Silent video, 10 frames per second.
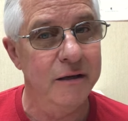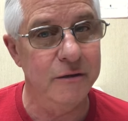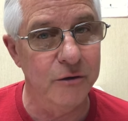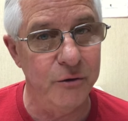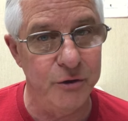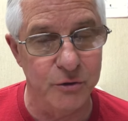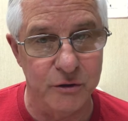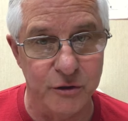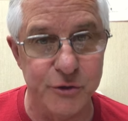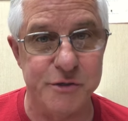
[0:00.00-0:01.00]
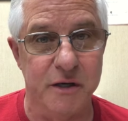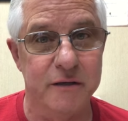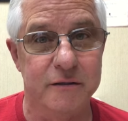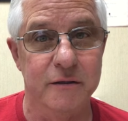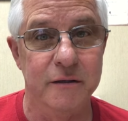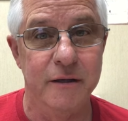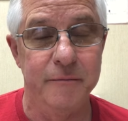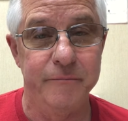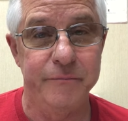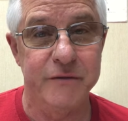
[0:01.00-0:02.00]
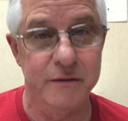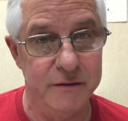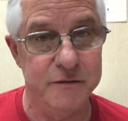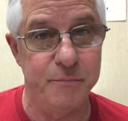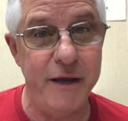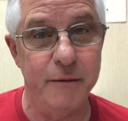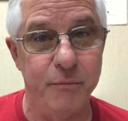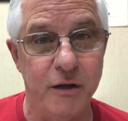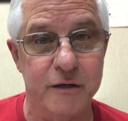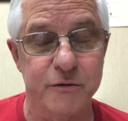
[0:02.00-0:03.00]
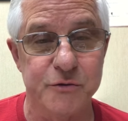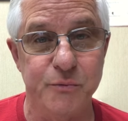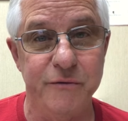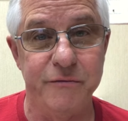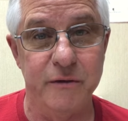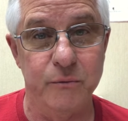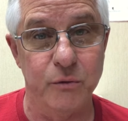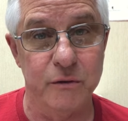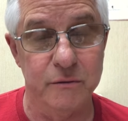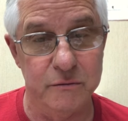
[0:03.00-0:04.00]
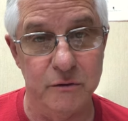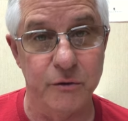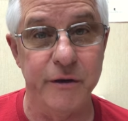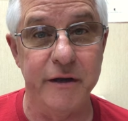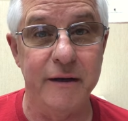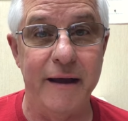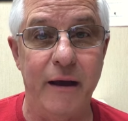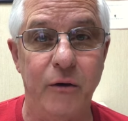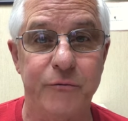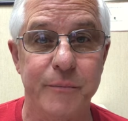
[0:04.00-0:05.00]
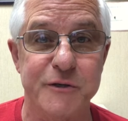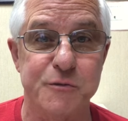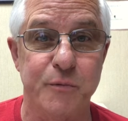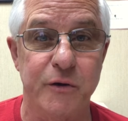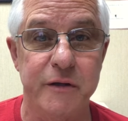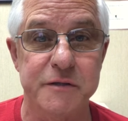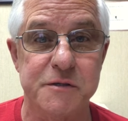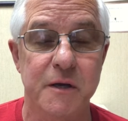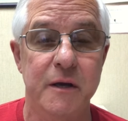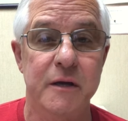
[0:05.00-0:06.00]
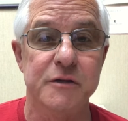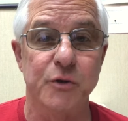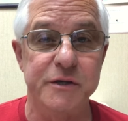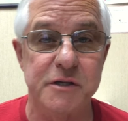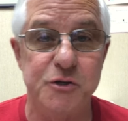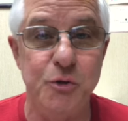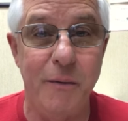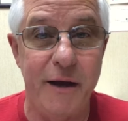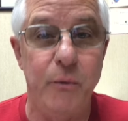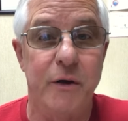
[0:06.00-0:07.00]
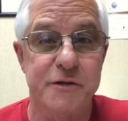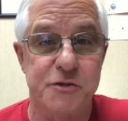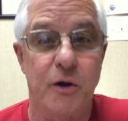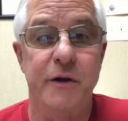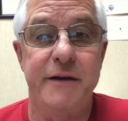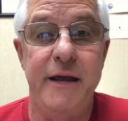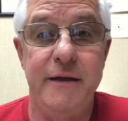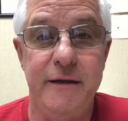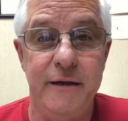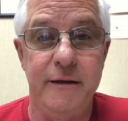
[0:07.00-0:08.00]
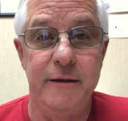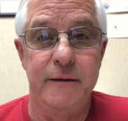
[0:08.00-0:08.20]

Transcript: you know, you're allergic to to these beta blockers we are learning now from experience. So he says, you might want to start taking